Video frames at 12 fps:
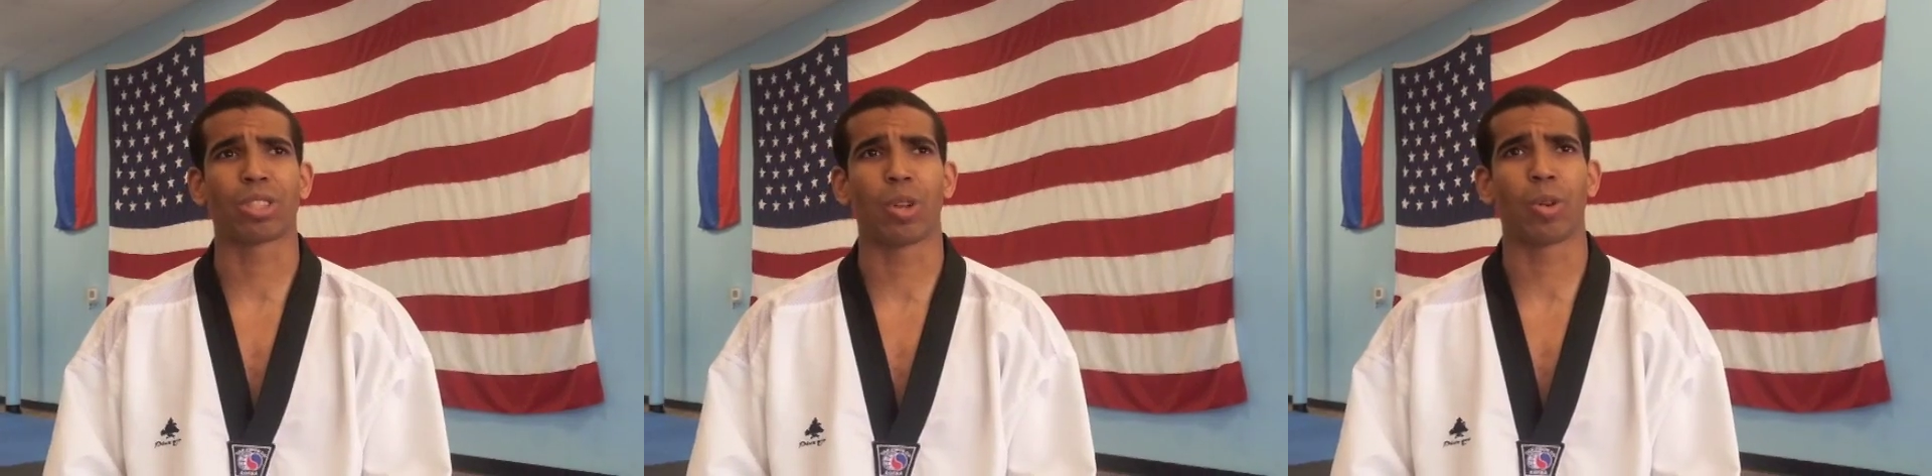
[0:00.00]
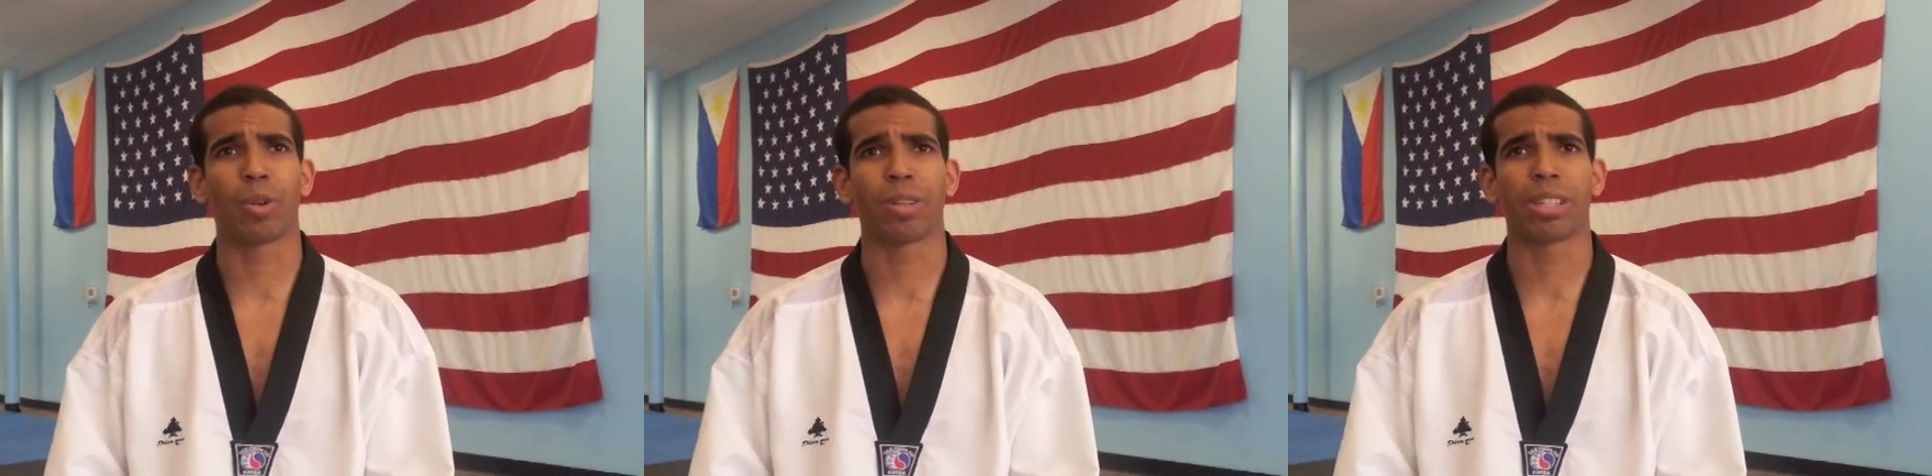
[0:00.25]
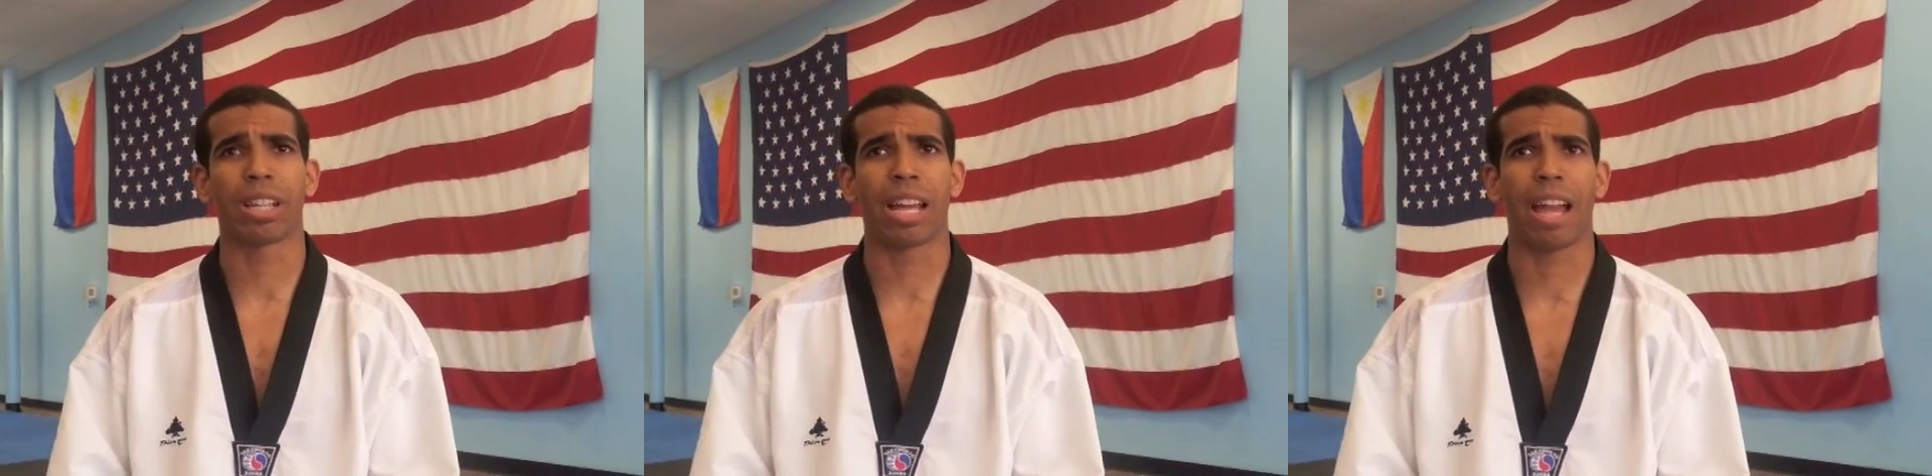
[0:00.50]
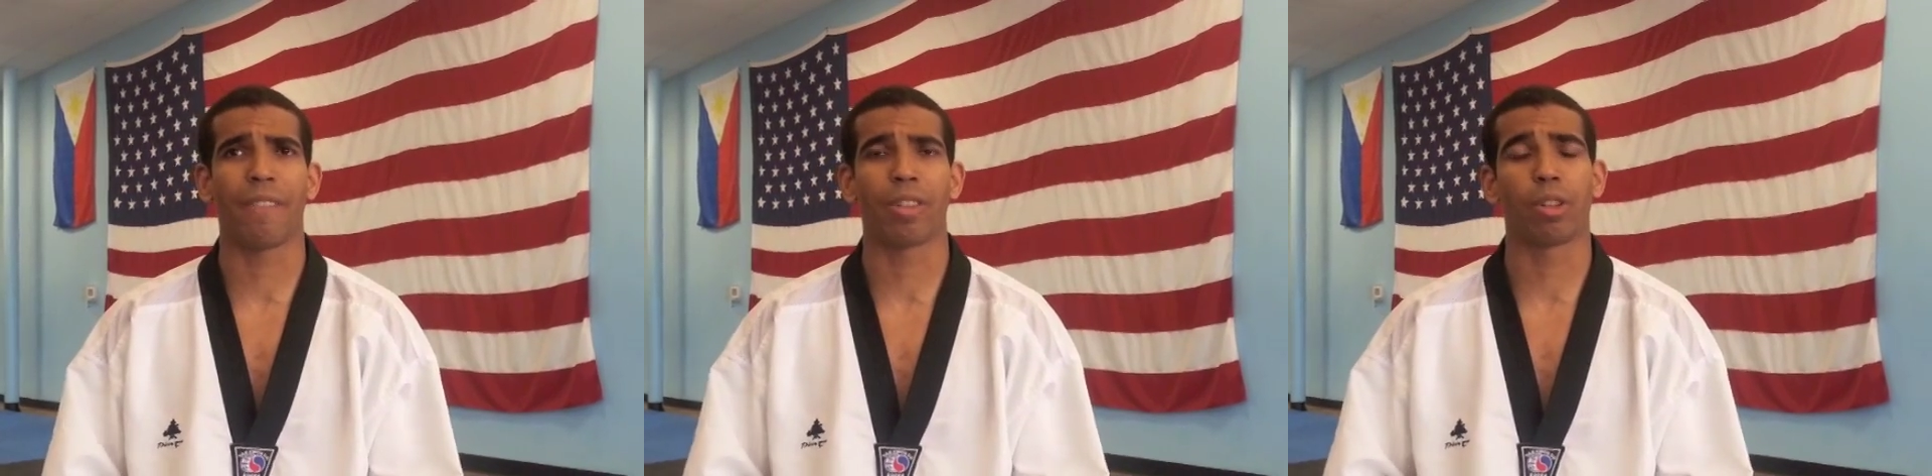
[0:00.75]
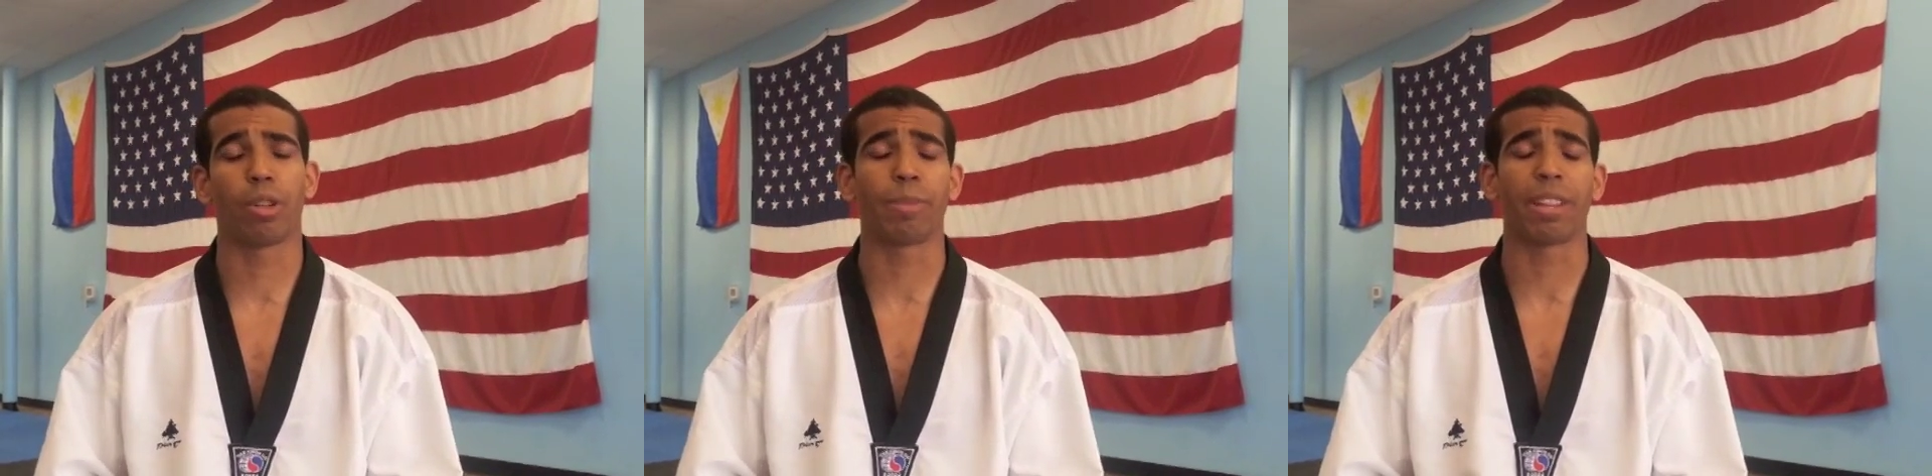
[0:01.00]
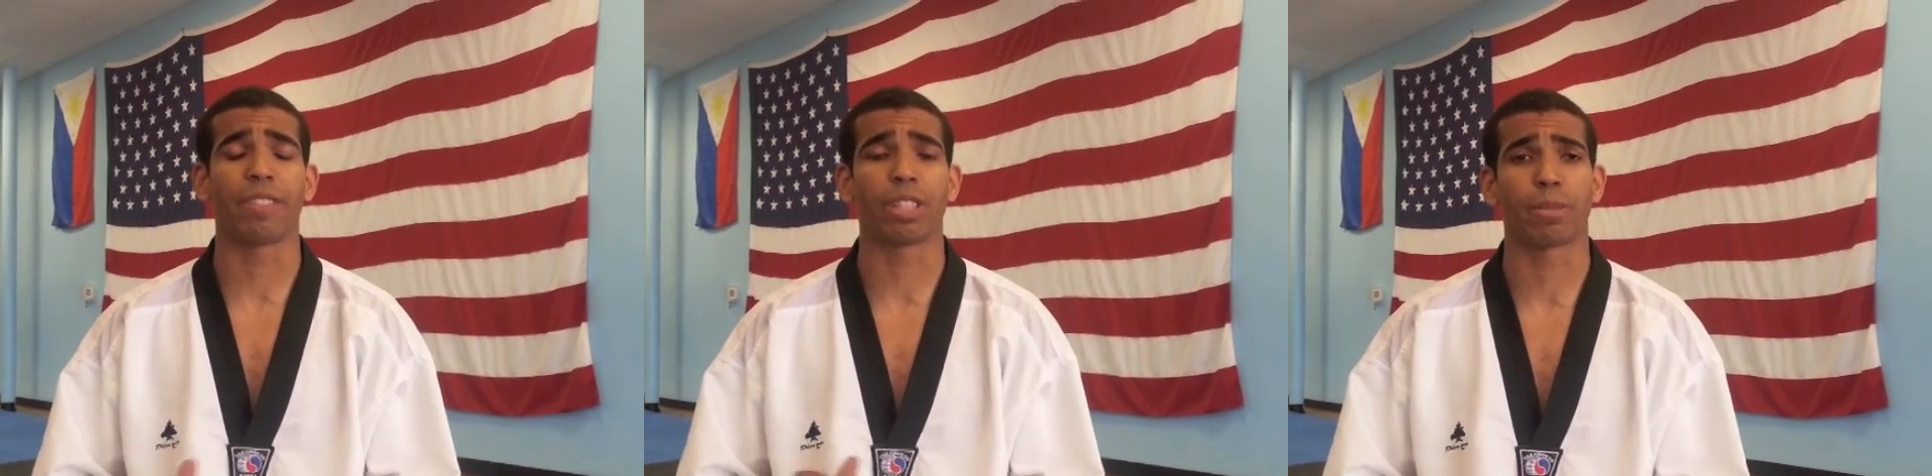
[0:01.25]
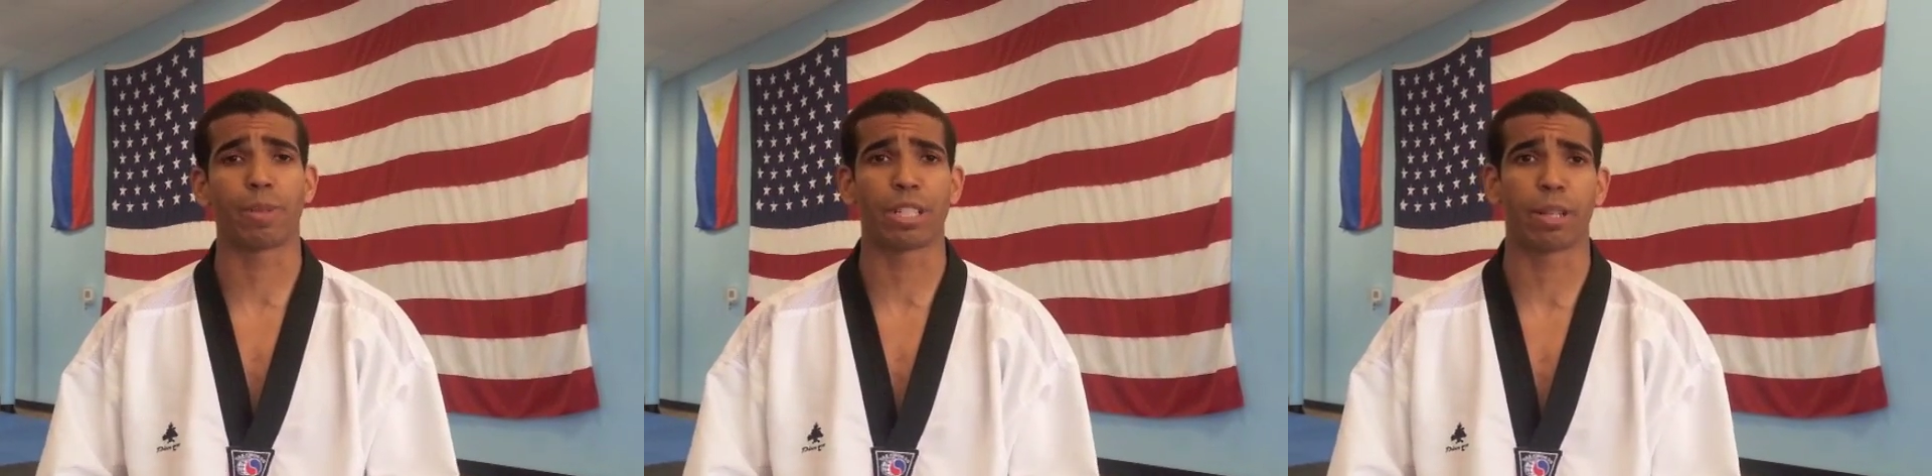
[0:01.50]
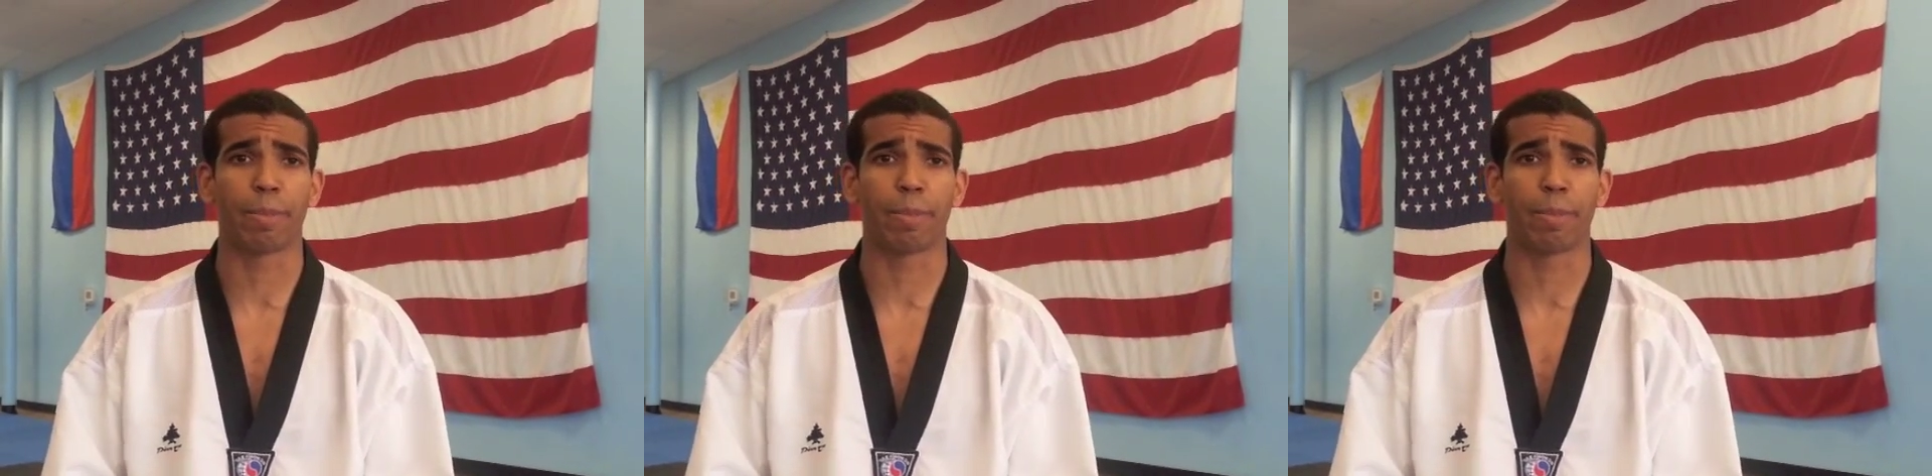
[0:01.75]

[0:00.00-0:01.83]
so I have a little bit of a speech